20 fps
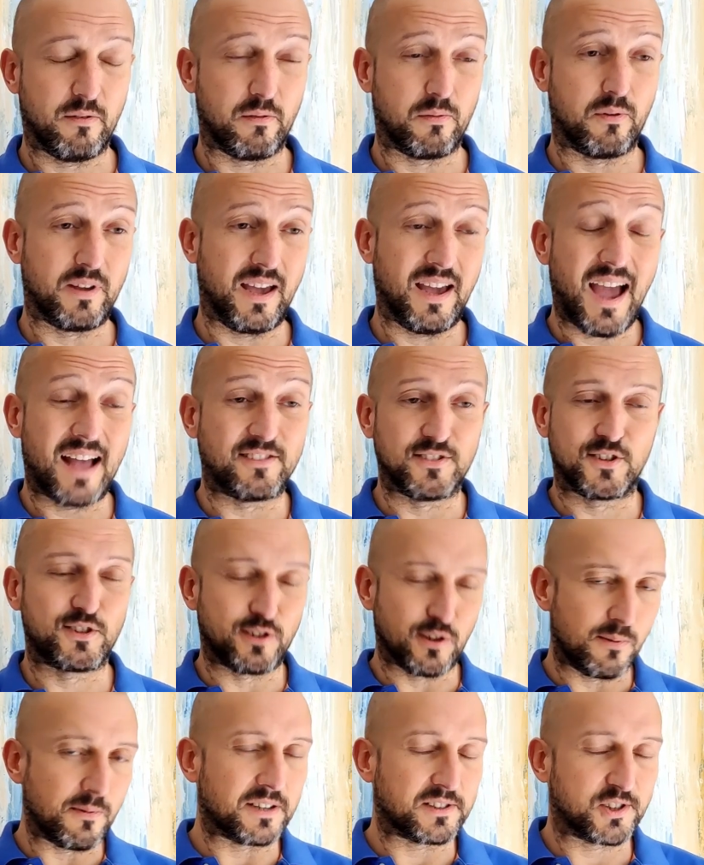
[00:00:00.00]
it had
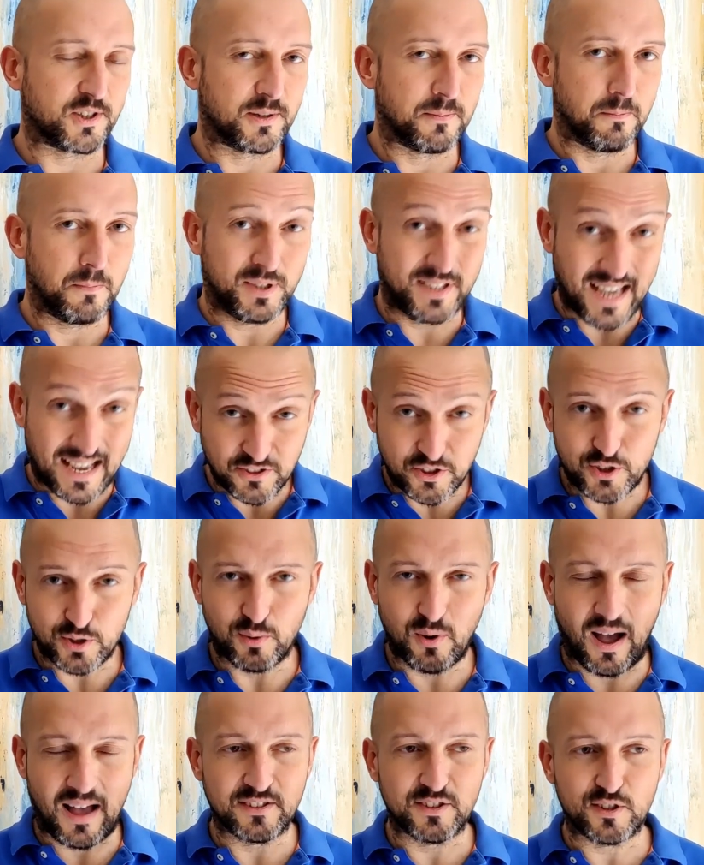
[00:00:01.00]
so much
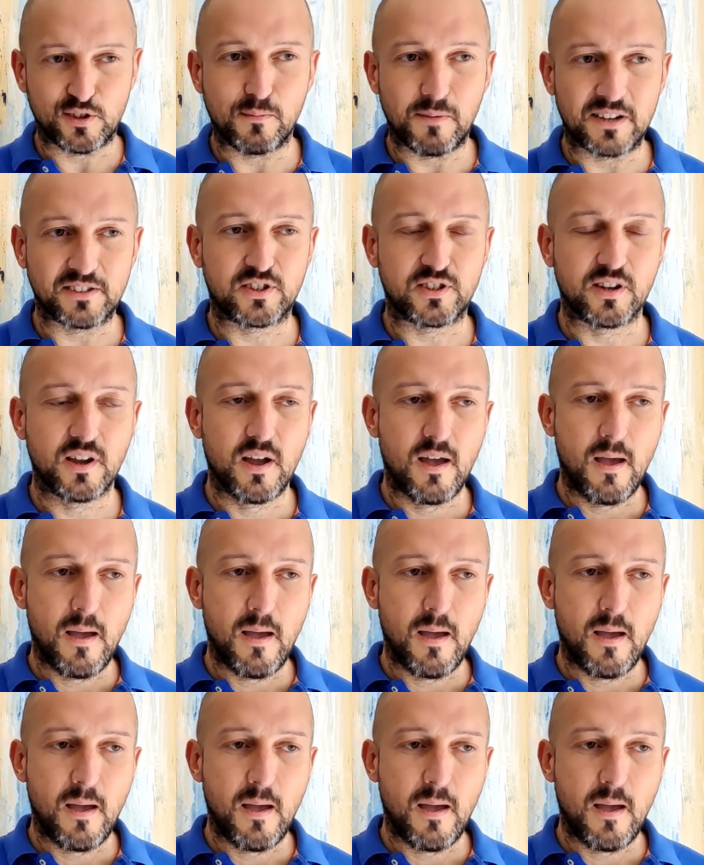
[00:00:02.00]
potential and so much